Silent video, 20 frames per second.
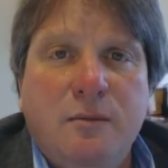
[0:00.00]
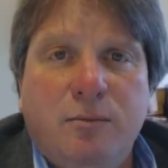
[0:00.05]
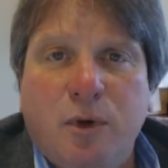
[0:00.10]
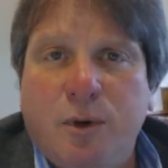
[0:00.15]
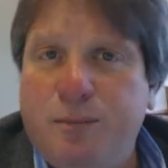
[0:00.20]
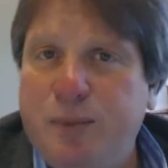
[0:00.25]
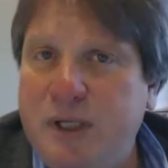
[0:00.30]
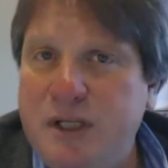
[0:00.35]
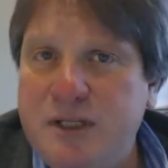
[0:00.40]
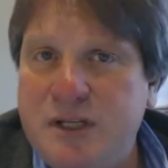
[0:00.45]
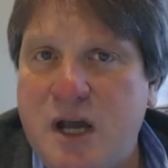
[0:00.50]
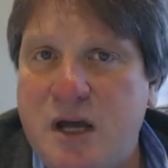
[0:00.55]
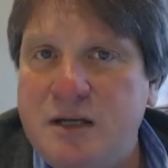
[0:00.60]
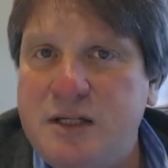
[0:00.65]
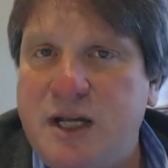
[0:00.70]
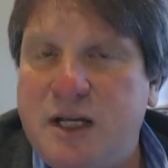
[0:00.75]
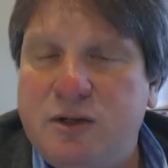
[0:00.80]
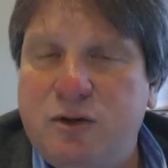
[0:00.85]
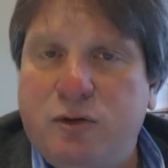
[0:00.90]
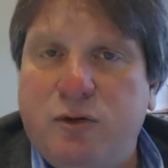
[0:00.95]
But please
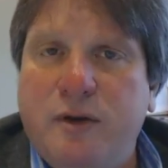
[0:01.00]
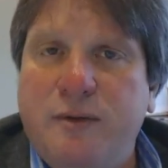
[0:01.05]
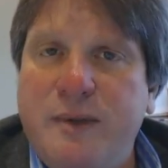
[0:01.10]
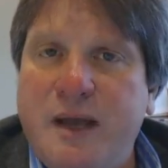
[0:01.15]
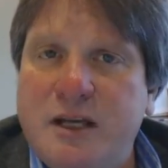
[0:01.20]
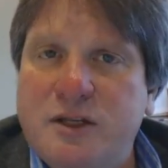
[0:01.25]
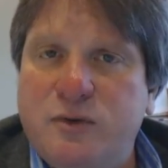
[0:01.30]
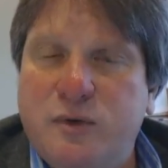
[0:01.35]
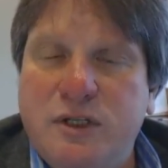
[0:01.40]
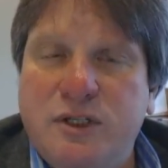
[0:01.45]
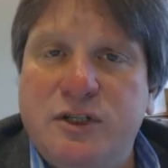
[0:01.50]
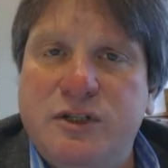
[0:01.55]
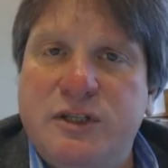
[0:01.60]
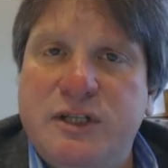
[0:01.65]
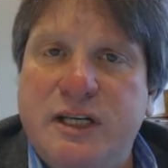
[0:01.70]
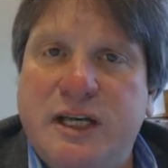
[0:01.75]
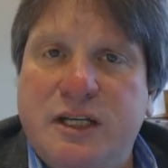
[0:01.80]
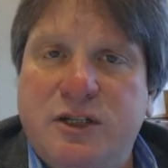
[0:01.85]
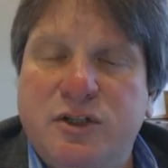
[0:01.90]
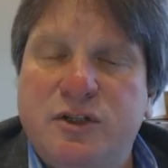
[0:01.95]
contact your RE/MAX
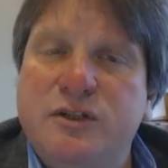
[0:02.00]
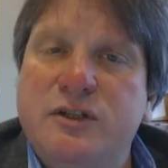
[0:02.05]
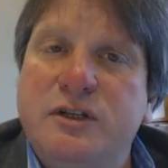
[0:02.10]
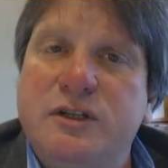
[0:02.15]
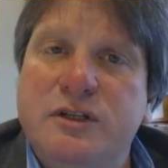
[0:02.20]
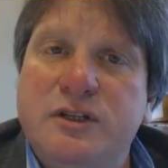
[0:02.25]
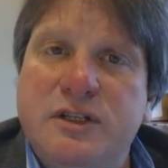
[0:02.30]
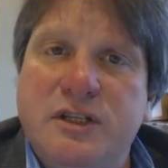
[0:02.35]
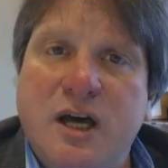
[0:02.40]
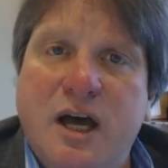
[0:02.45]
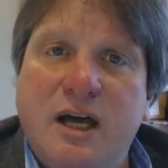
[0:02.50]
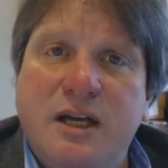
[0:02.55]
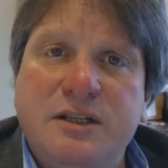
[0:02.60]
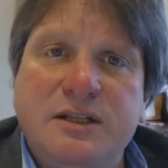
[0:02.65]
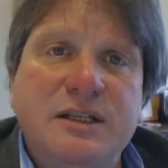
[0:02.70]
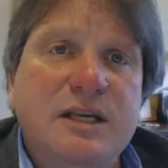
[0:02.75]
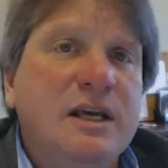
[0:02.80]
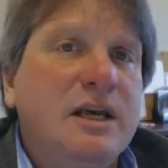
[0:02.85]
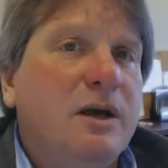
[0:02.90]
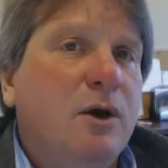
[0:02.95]
Regency agent to
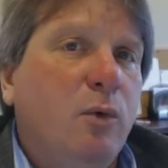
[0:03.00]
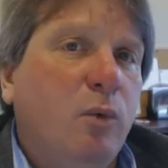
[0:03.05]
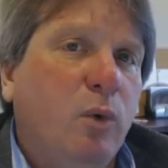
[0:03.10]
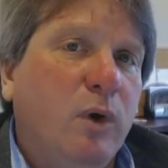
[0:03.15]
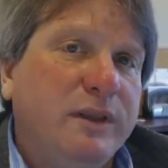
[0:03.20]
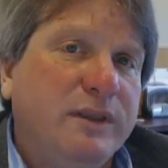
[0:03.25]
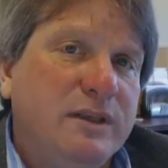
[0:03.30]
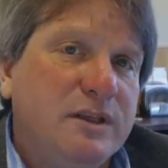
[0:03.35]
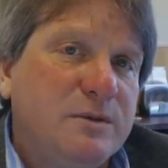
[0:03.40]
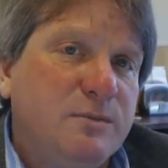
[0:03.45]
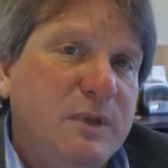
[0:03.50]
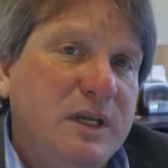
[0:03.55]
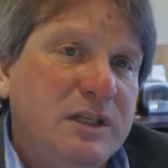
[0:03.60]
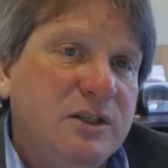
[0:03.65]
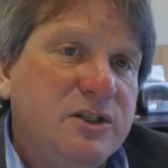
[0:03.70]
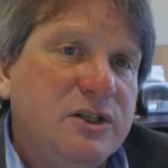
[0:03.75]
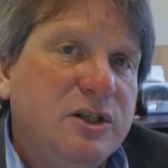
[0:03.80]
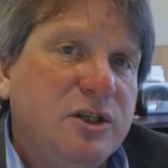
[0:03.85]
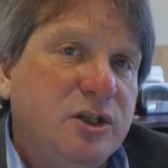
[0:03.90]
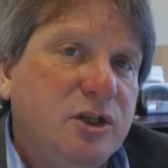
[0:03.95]
discuss what this
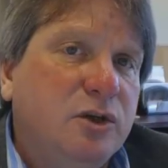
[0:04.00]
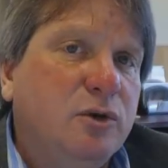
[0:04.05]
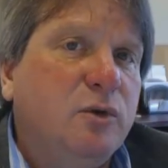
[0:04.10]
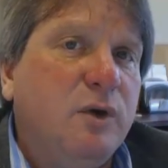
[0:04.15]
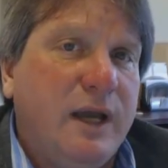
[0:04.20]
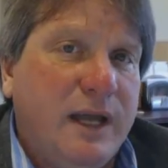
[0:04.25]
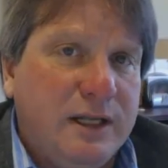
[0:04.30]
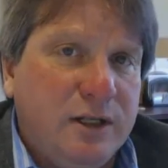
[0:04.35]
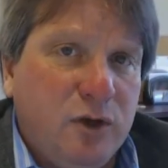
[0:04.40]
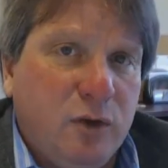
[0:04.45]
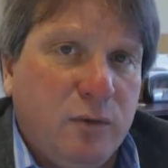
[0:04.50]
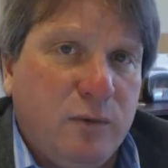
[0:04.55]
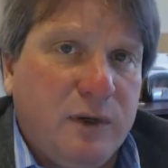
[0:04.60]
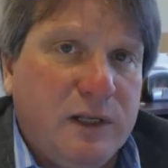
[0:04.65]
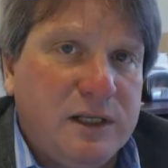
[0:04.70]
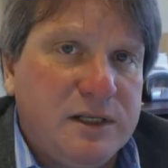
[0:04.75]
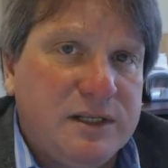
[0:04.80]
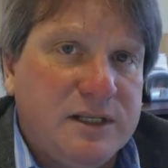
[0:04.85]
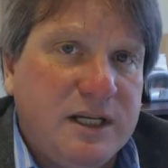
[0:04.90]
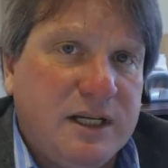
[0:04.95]
means to you and your
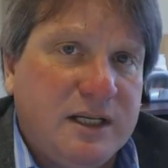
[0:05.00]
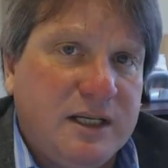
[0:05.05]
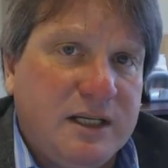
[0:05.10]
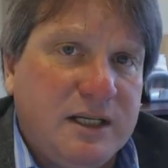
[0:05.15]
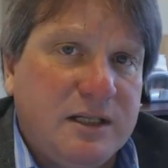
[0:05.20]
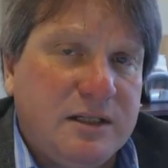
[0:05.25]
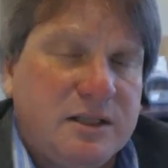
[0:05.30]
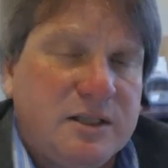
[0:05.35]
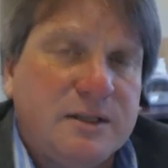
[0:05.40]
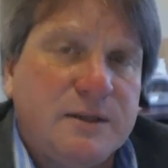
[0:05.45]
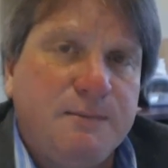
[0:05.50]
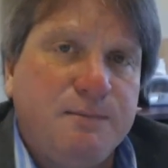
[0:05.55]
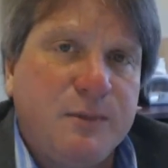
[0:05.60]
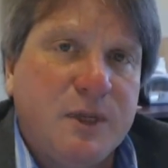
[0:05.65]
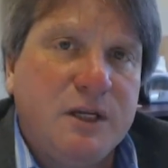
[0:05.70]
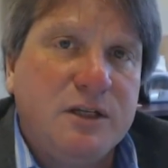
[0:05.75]
real estate needs.